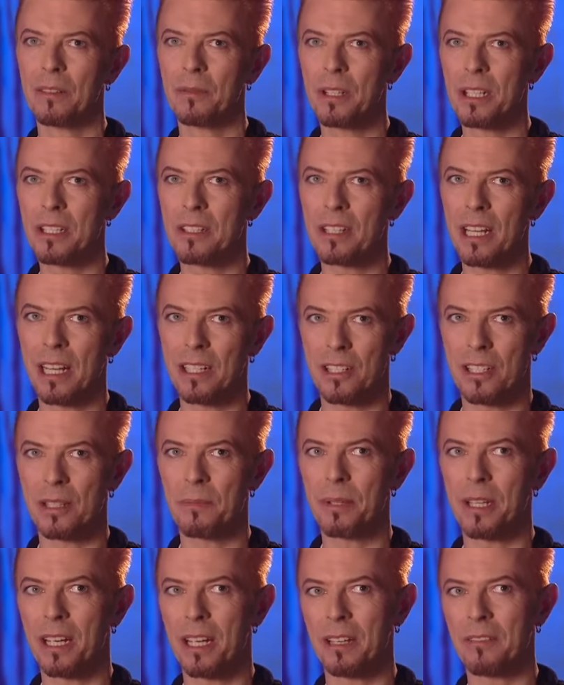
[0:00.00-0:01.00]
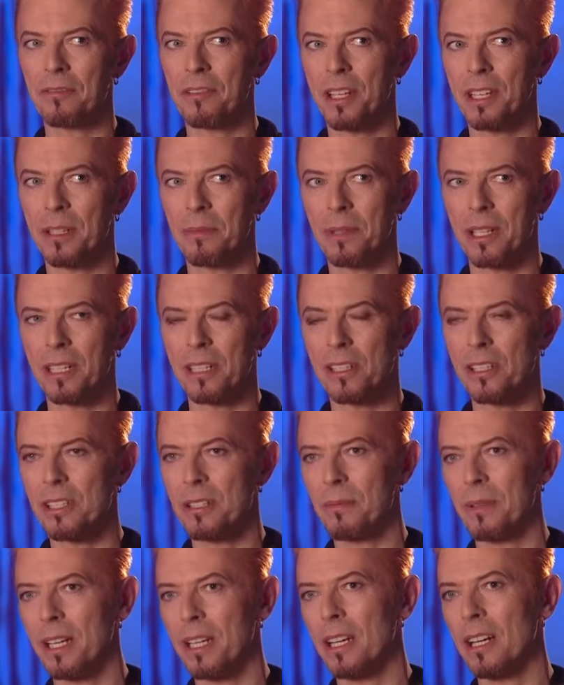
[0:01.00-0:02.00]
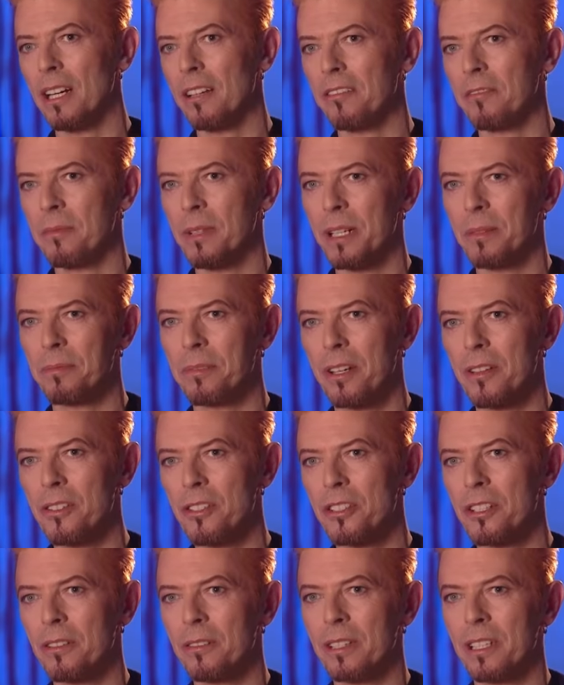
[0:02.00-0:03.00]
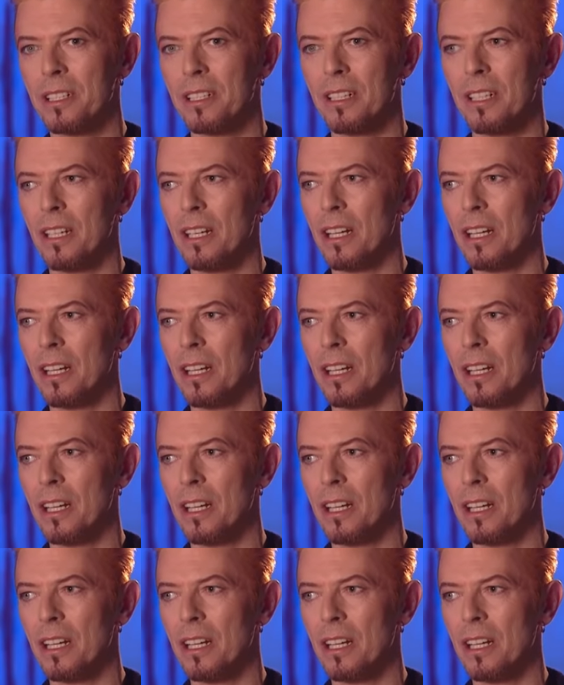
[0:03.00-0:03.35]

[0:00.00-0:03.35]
which actually became fundamentals to my life, my approach to it,